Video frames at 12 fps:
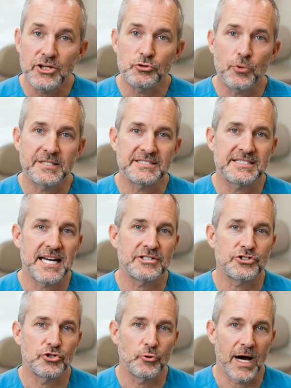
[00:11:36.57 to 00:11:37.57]
Here's what
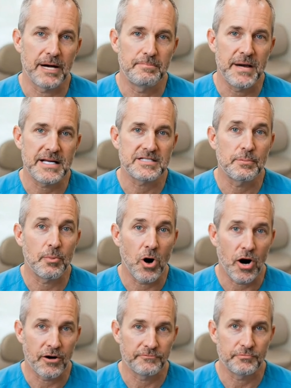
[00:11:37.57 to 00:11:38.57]
sets Direct
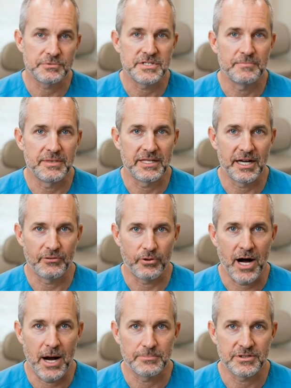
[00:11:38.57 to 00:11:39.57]
Meds apart from some of
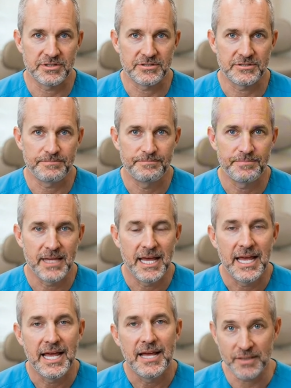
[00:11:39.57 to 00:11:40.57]
the other options.
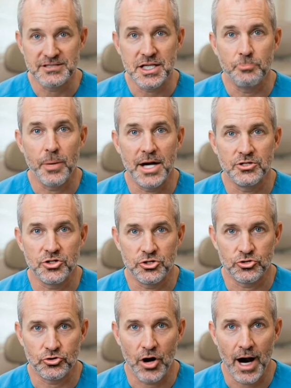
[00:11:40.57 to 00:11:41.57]
I've seen
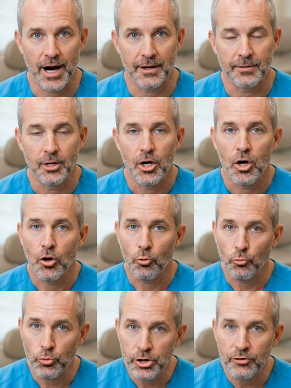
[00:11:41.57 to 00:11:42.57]
patients try.
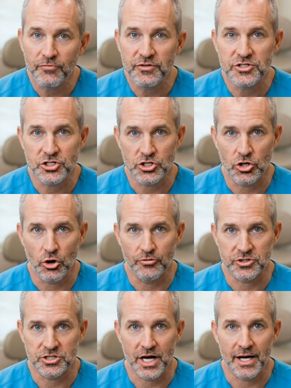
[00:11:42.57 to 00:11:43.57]
Real
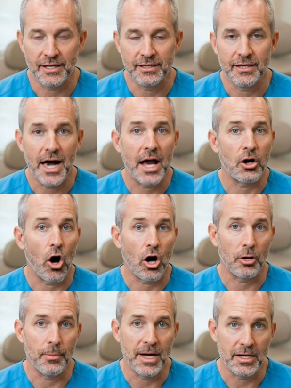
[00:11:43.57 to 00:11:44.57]
physician oversight,
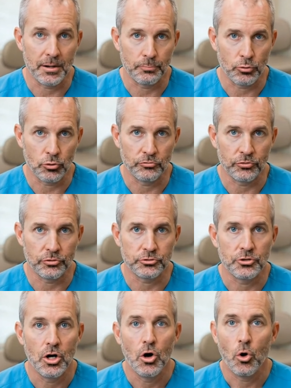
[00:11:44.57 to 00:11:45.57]
not automated
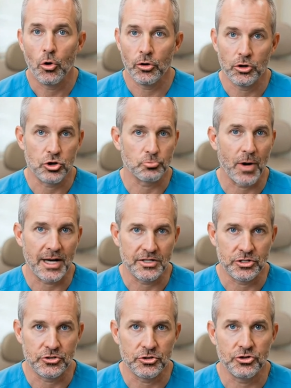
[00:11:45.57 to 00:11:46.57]
approvals or nurse
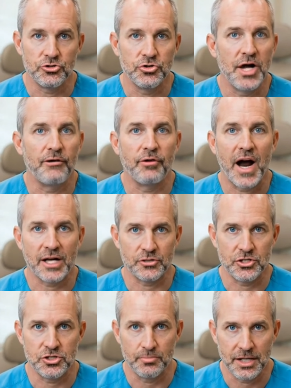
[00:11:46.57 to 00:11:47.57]
practitioners you
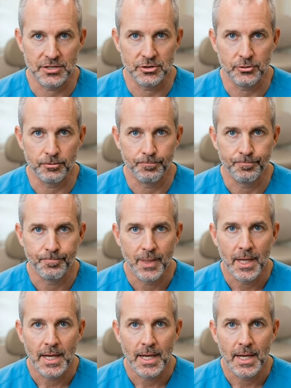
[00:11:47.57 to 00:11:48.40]
never actually speak to.